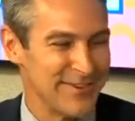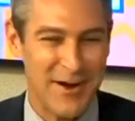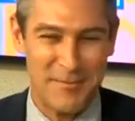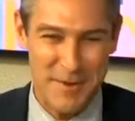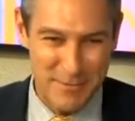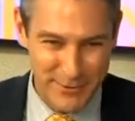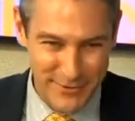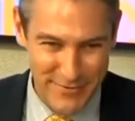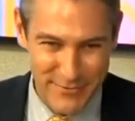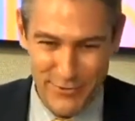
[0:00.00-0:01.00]
Our members
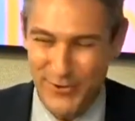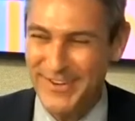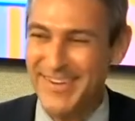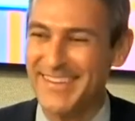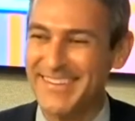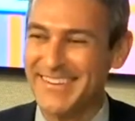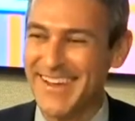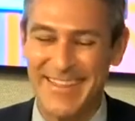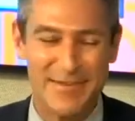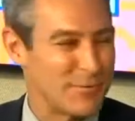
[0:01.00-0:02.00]
have joined us, and
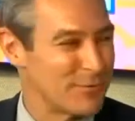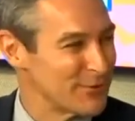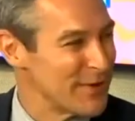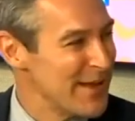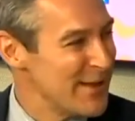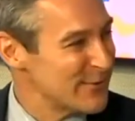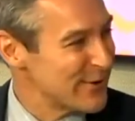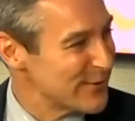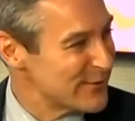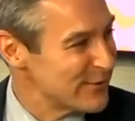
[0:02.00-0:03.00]
I think we will
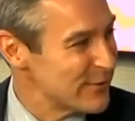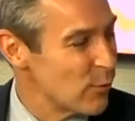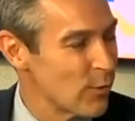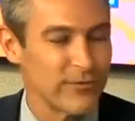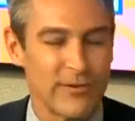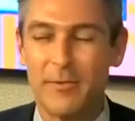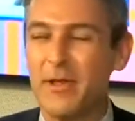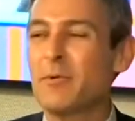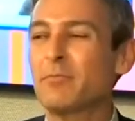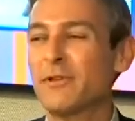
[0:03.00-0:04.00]
transition to the award ceremony,
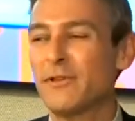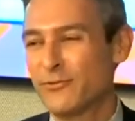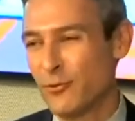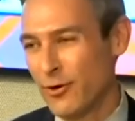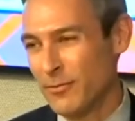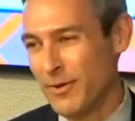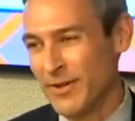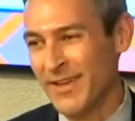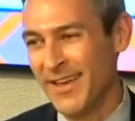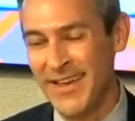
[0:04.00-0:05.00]
but please join
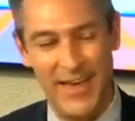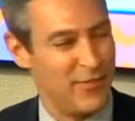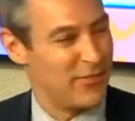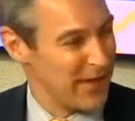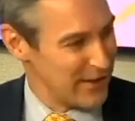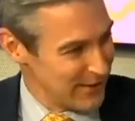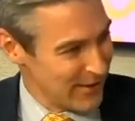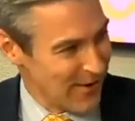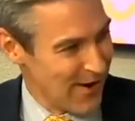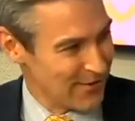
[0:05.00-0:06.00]
me in thanking
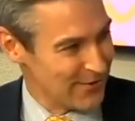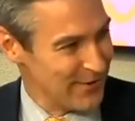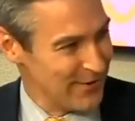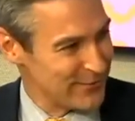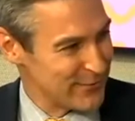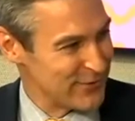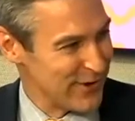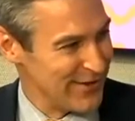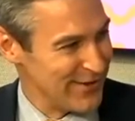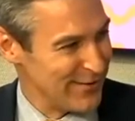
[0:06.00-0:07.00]
our honorees for
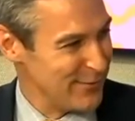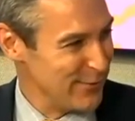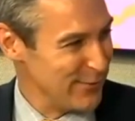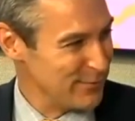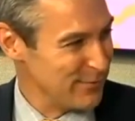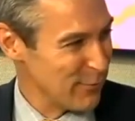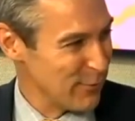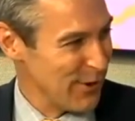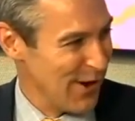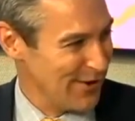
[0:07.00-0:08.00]
sharing their views before
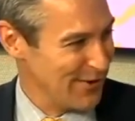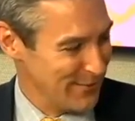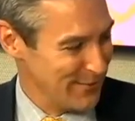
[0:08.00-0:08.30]
we honor them